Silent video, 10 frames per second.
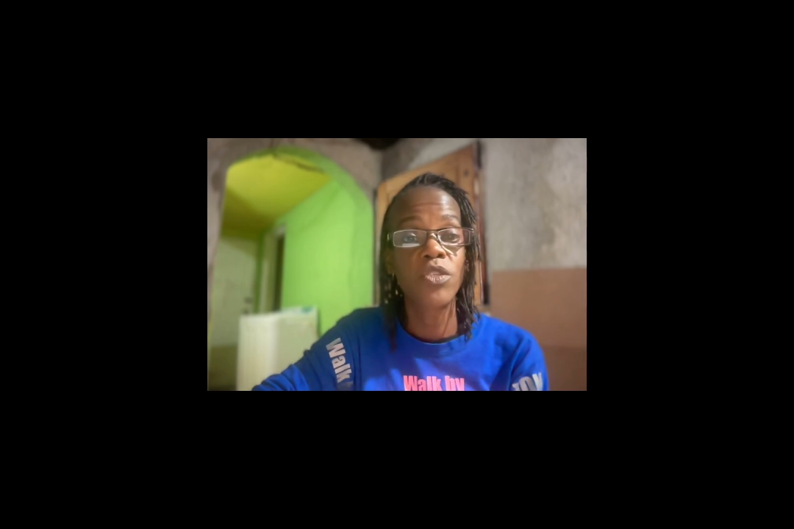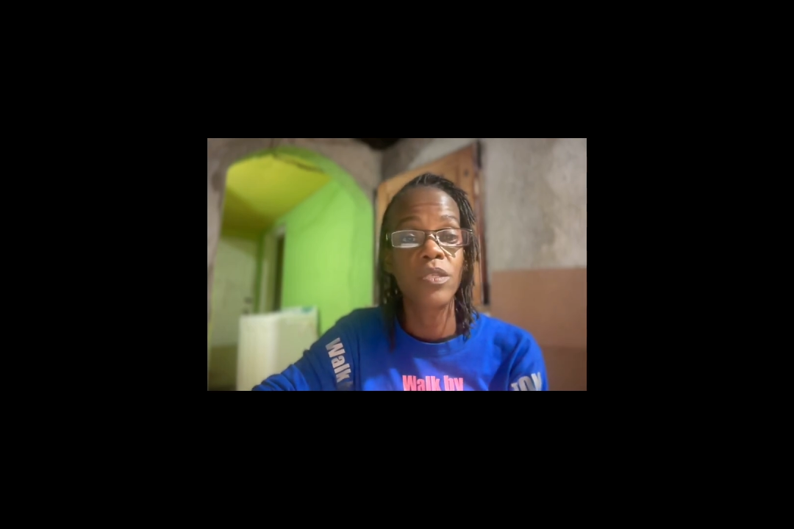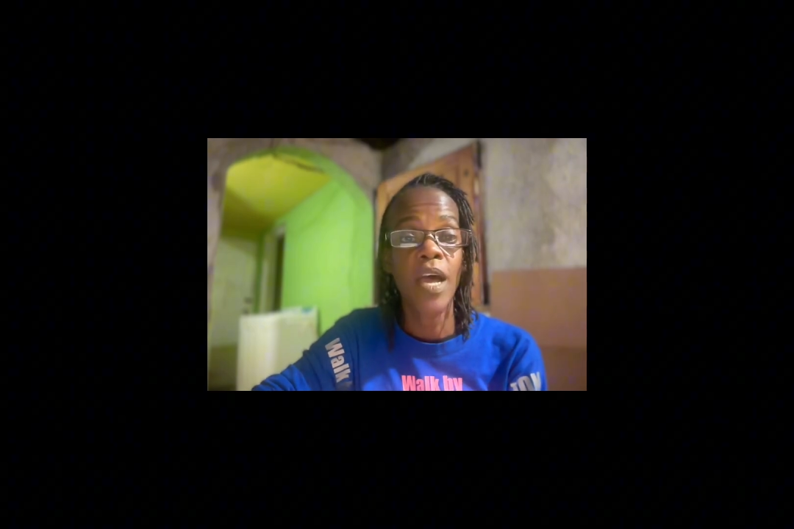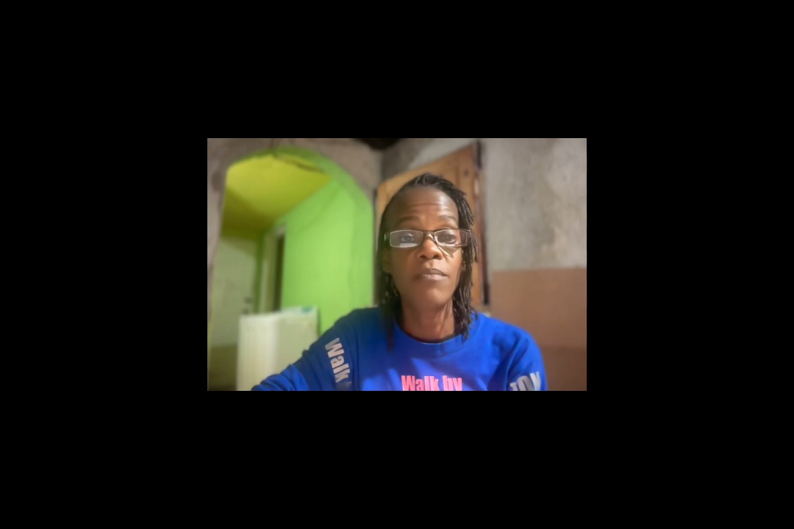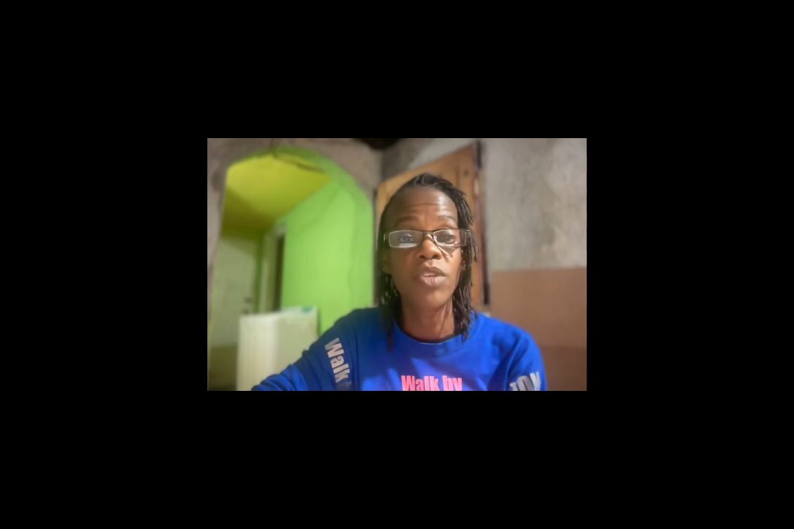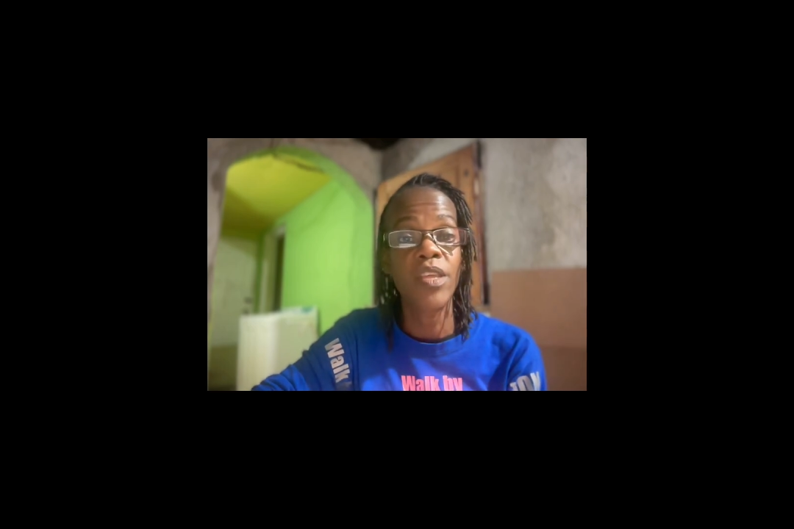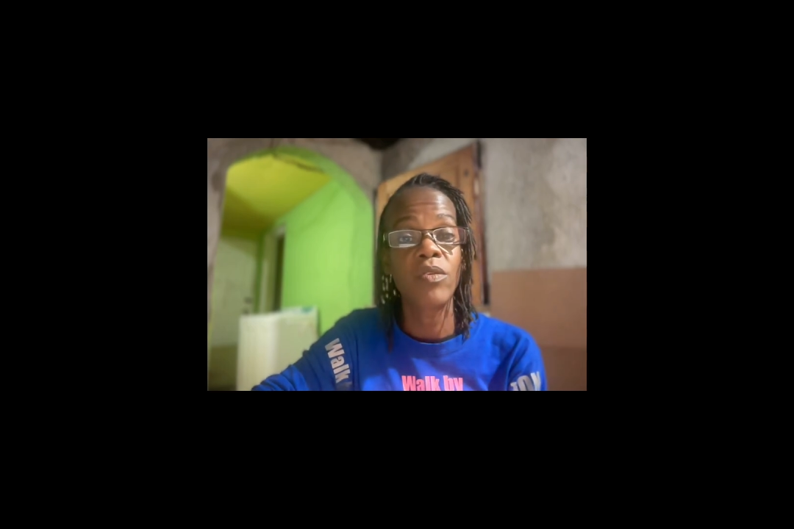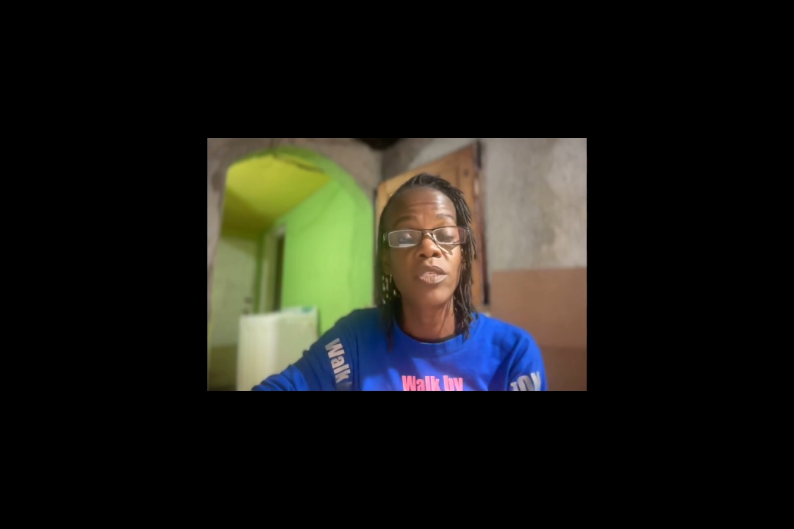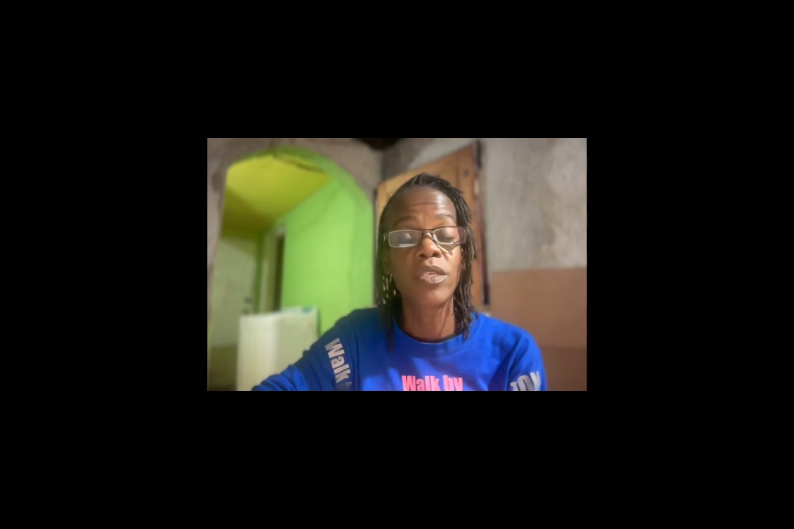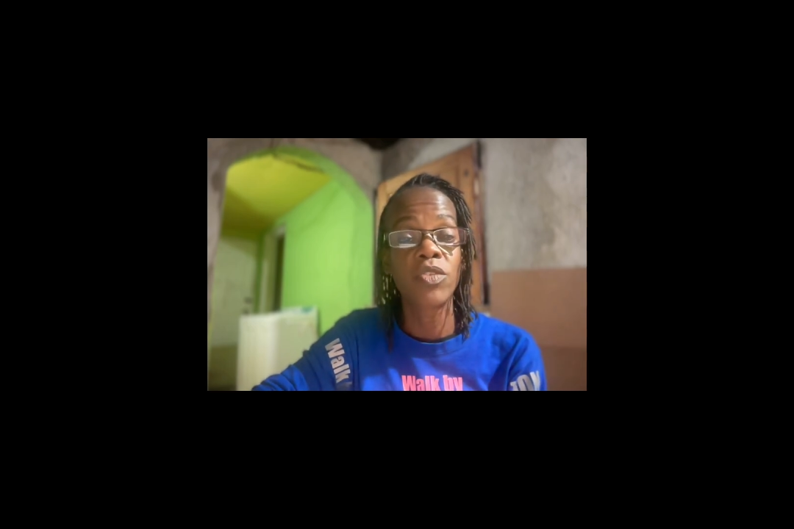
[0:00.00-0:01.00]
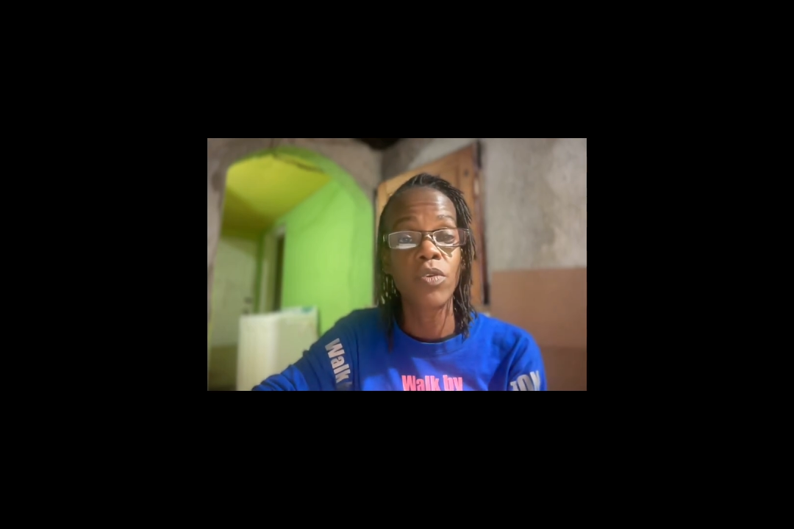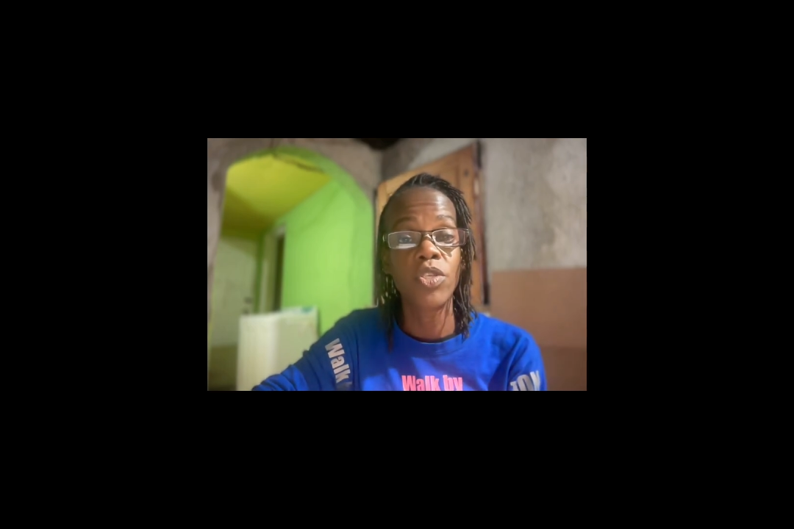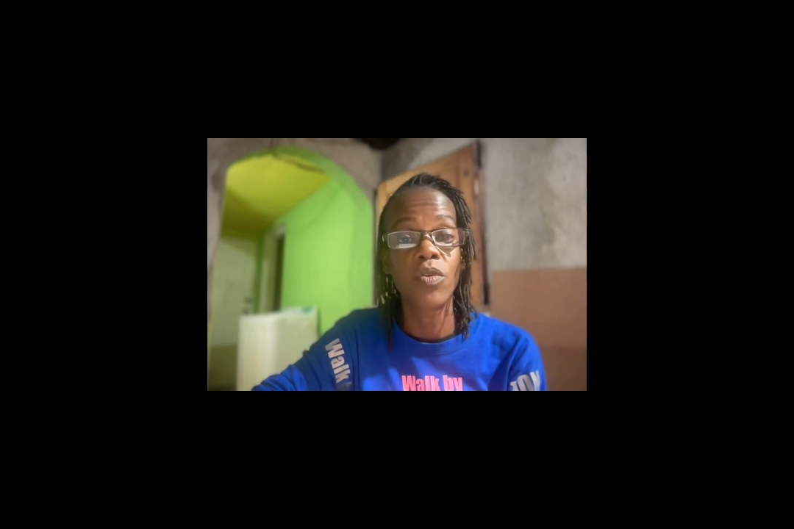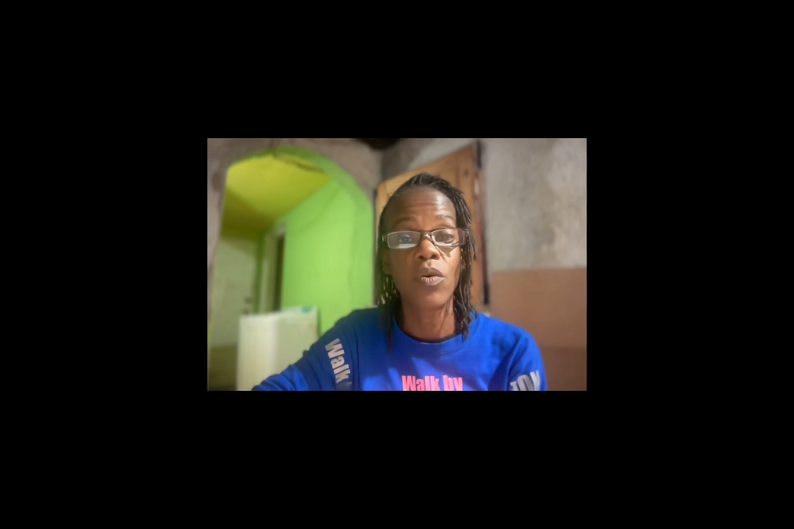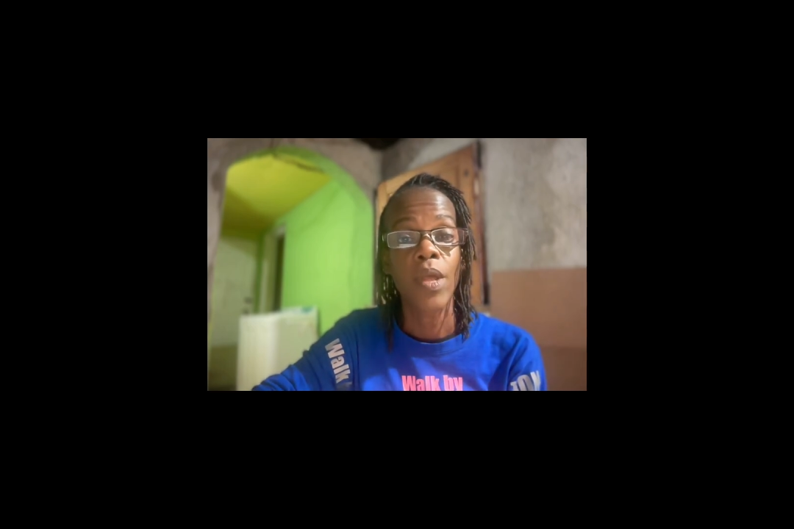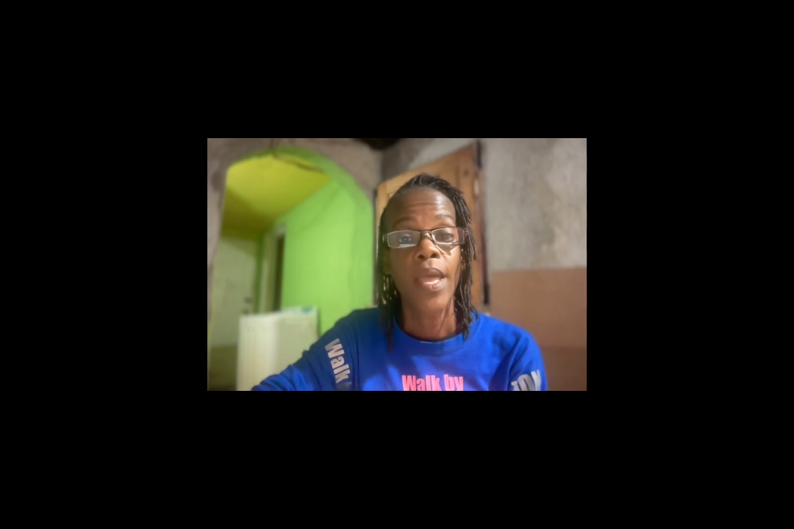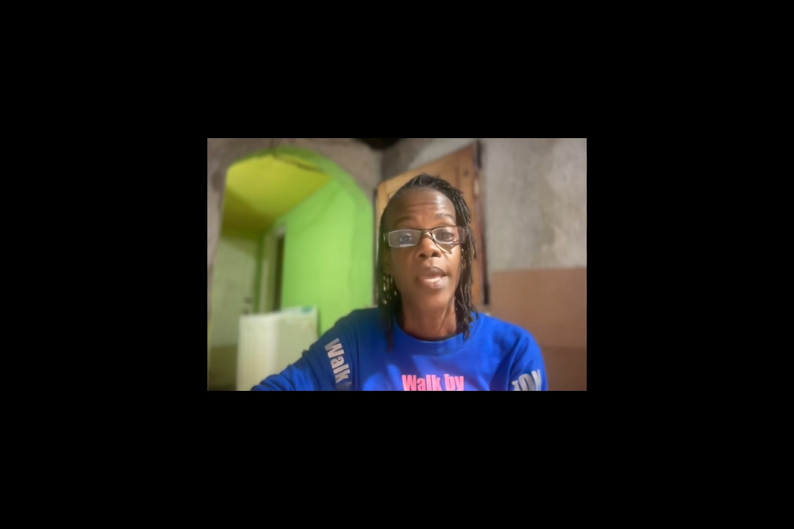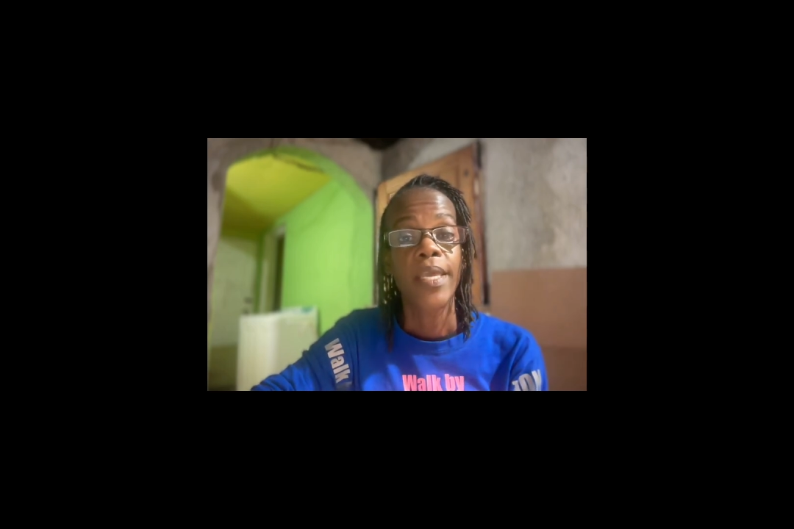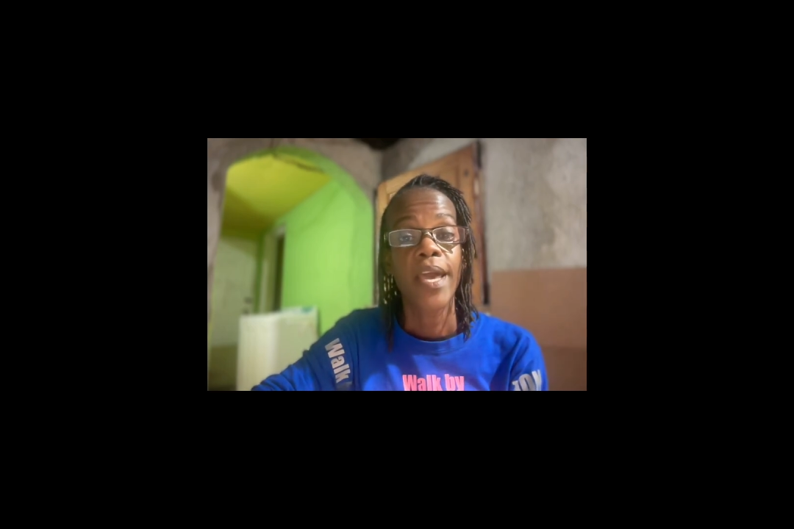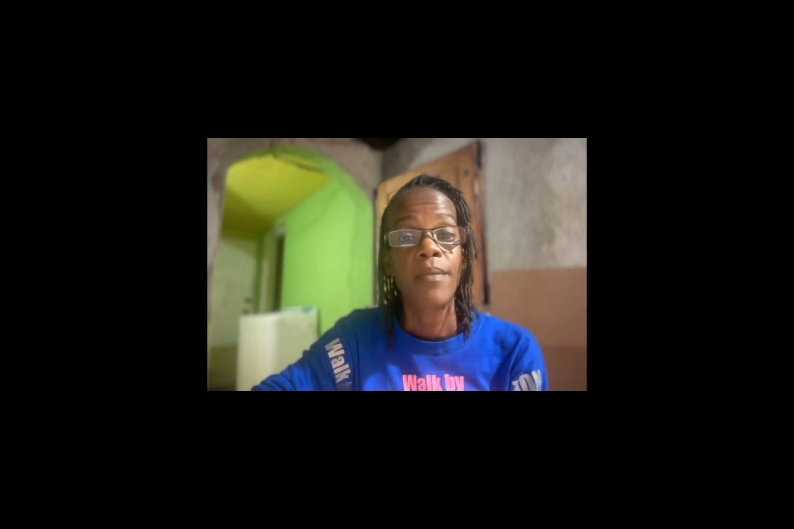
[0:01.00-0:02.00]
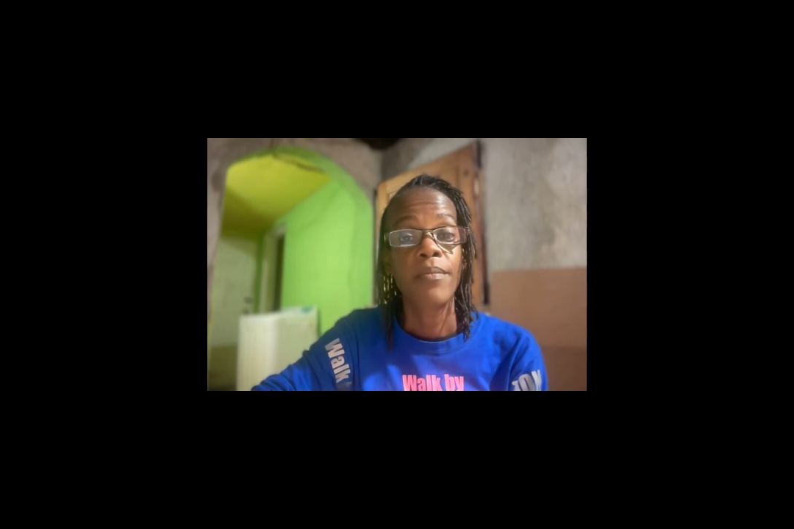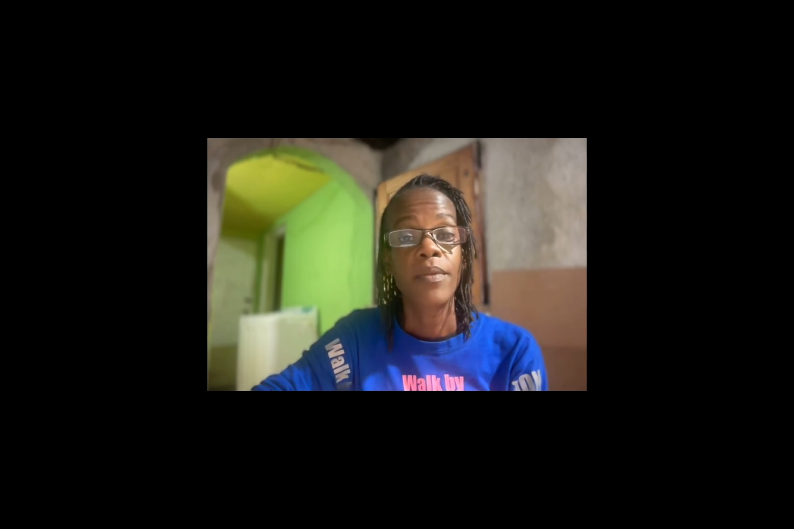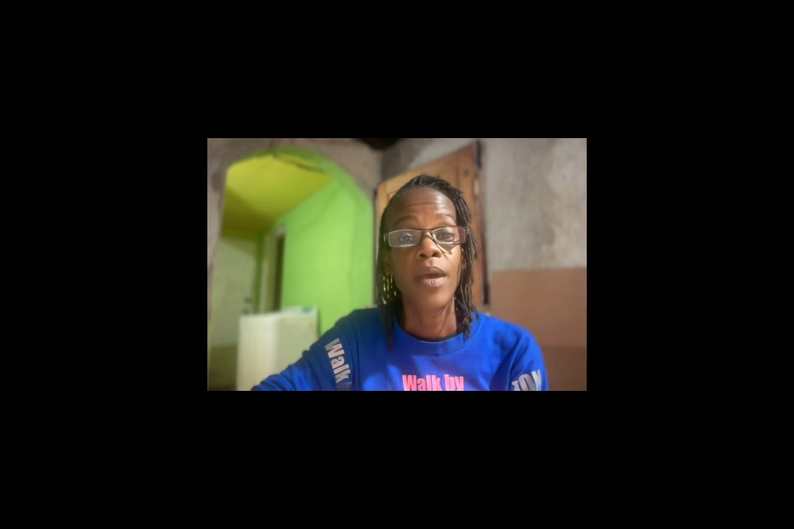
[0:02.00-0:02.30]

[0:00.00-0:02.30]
the Cho Cho can,